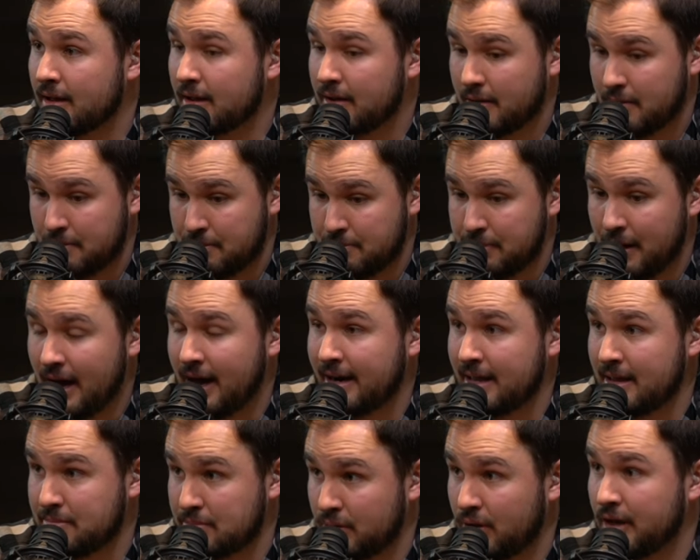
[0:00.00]

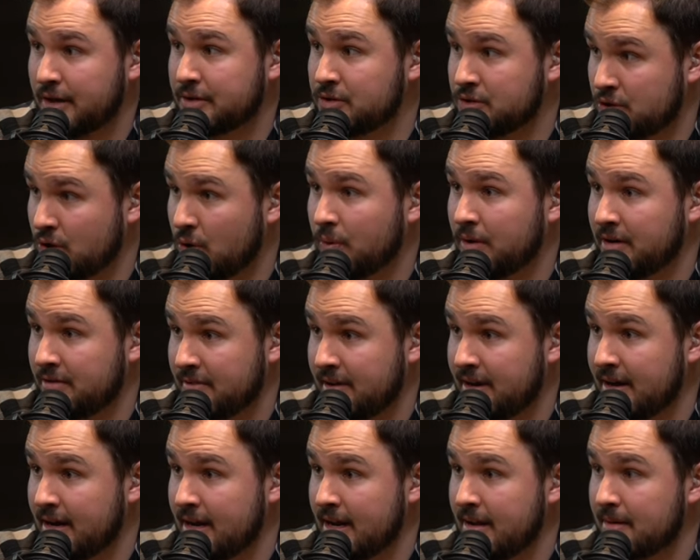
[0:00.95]
Body, blood, soul and
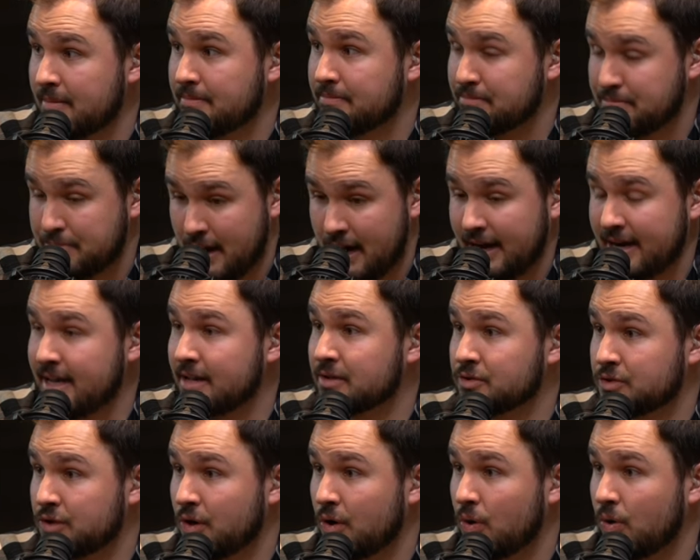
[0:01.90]
divinity, body and
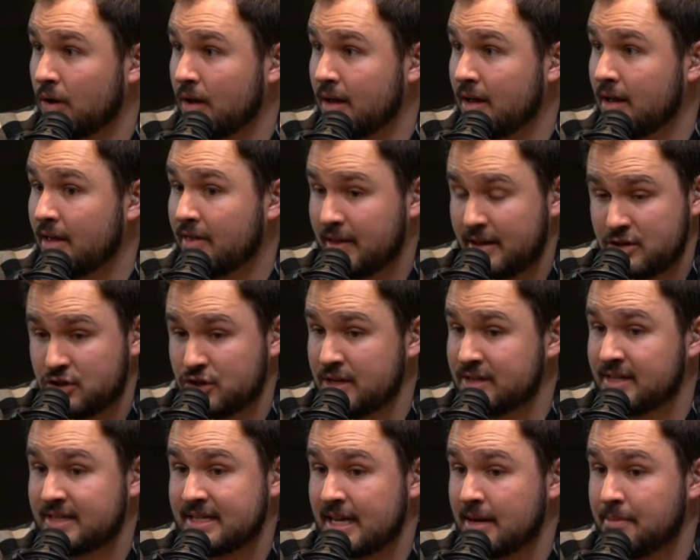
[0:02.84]
soul. That
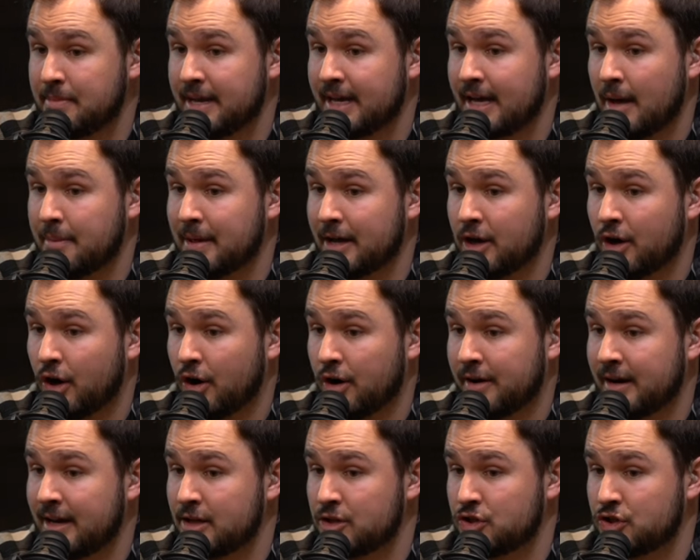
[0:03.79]
Jesus didn't become
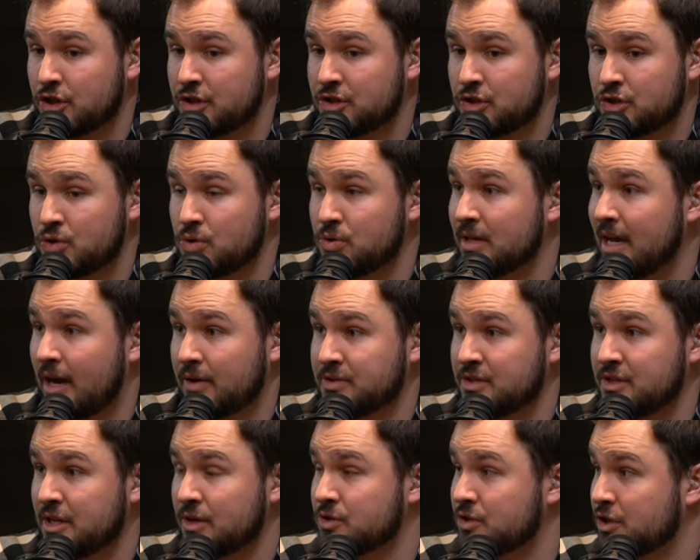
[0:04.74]
incarnate just
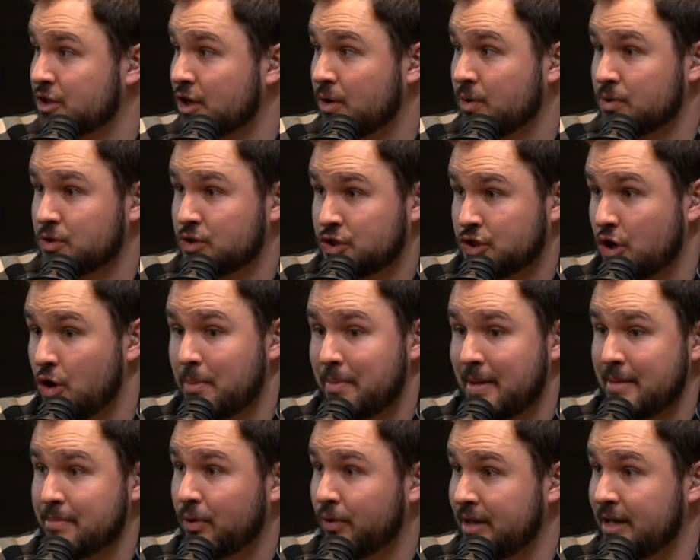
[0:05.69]
2000 years ago to show
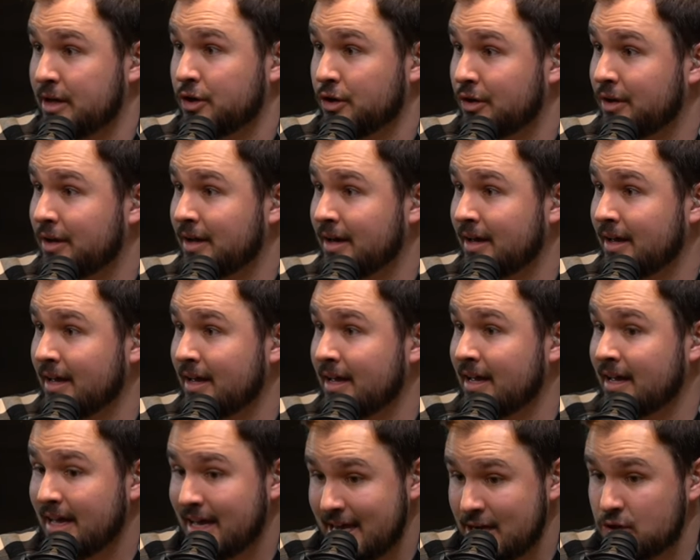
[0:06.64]
people he could.
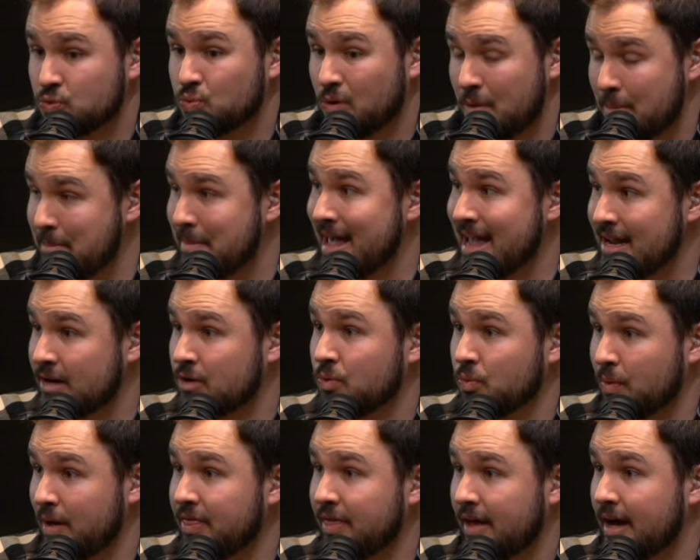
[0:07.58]
Mm-hmm. He's remained
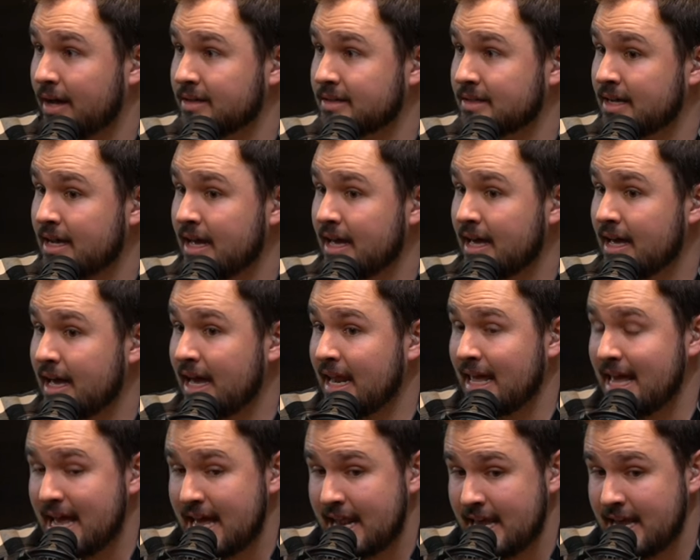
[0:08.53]
with us. Mm-hmm. And
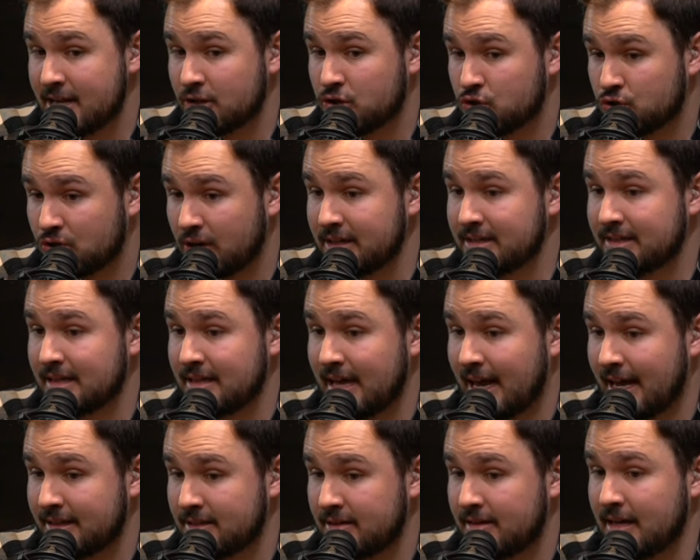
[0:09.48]
he and he entrusted
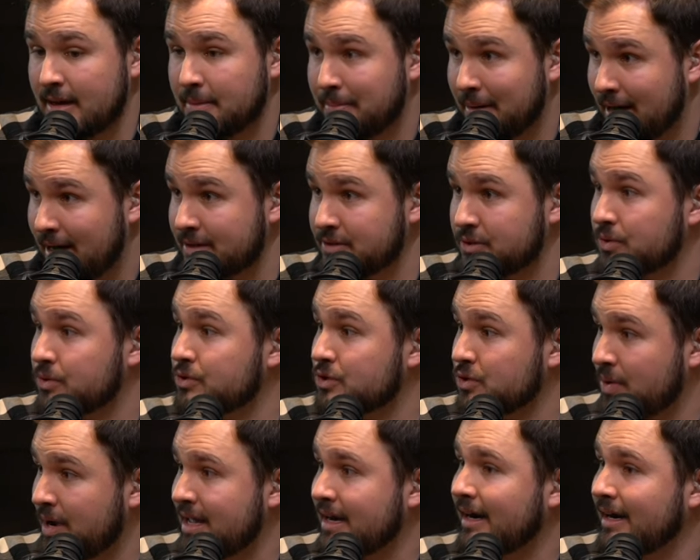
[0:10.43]
that to the apostles who
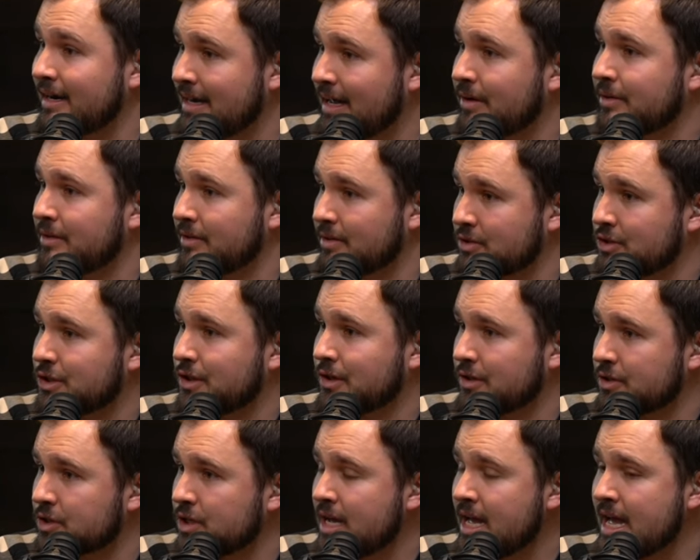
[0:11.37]
handed it down to the
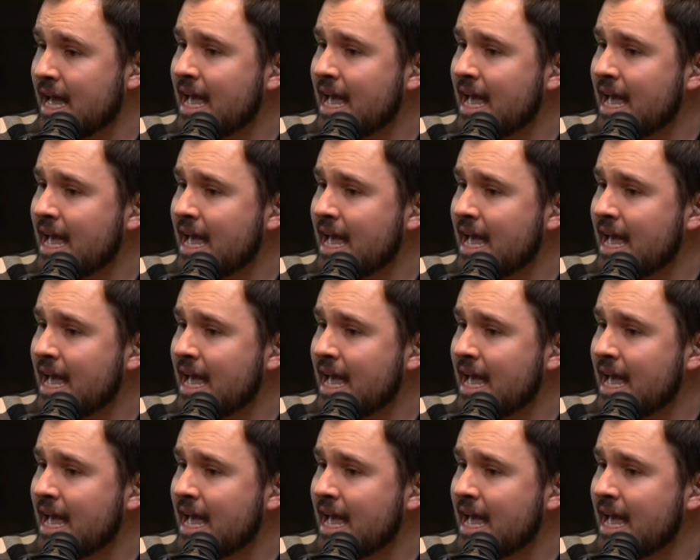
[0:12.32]
church.